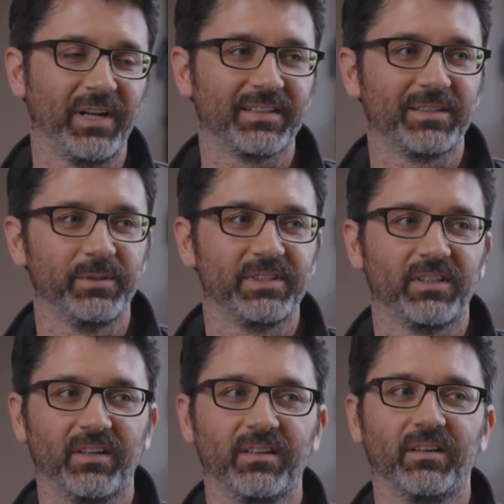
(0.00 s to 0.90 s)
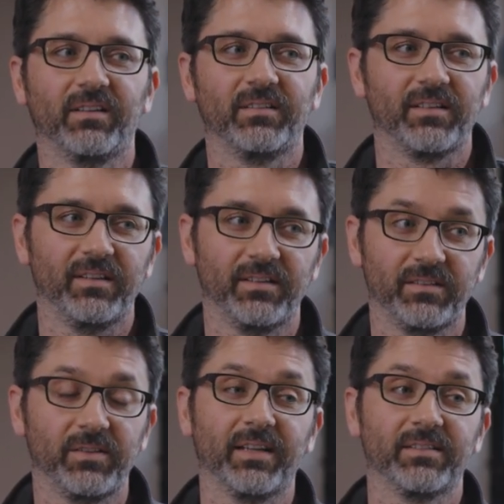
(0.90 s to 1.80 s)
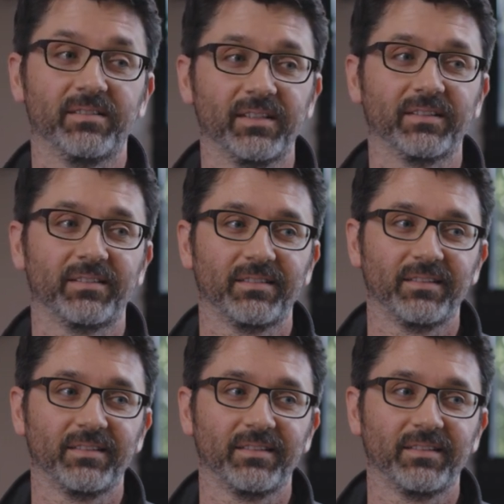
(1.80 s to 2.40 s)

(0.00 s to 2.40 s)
but actually we started on it in two thousand six.